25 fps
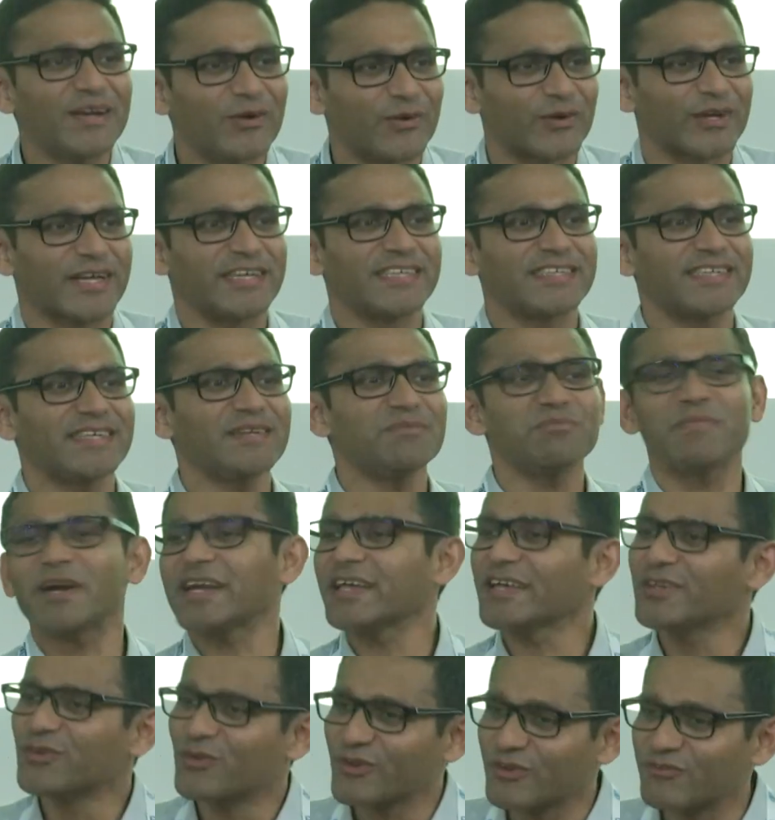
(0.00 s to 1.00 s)
location, but
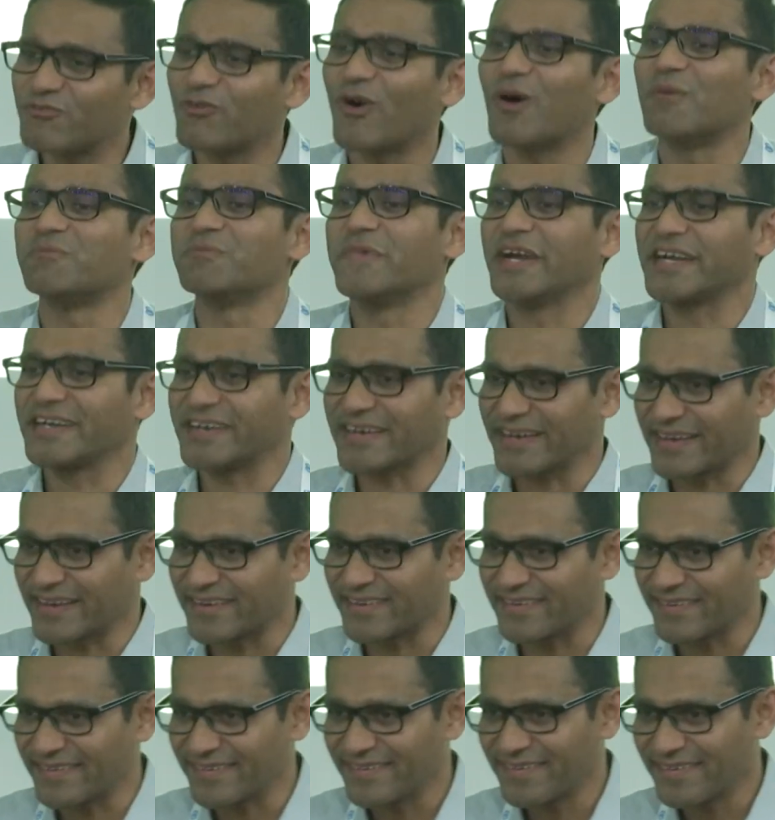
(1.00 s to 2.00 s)
a uniform metric.
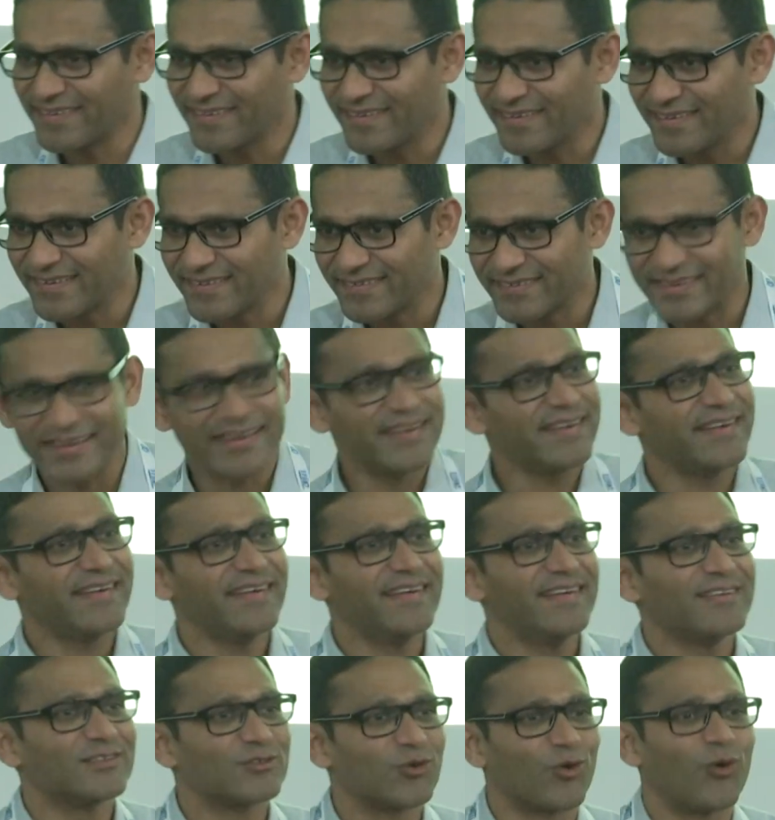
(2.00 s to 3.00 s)
Okay,
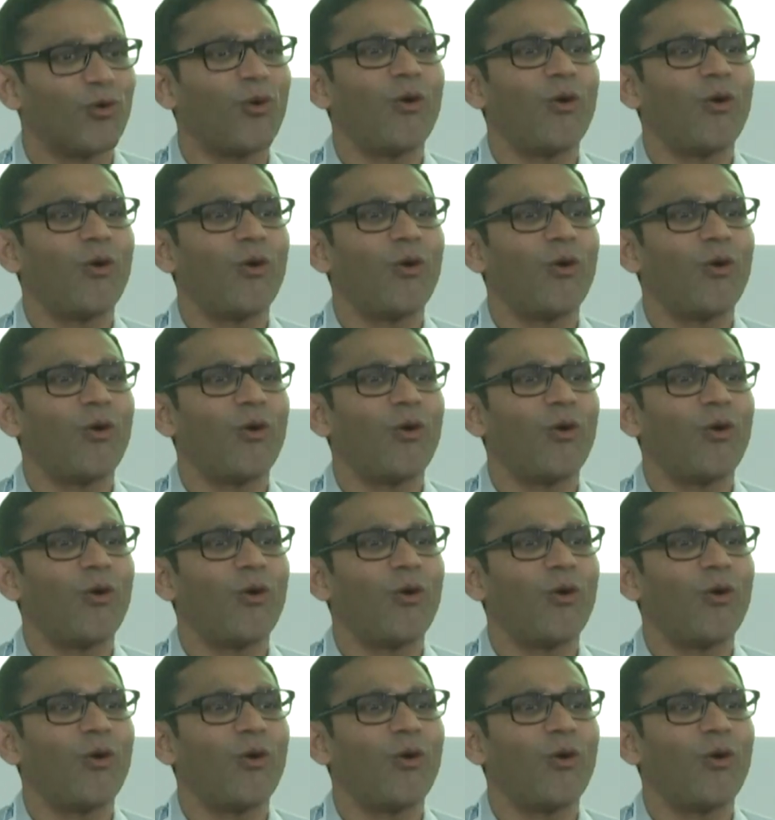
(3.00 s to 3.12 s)
so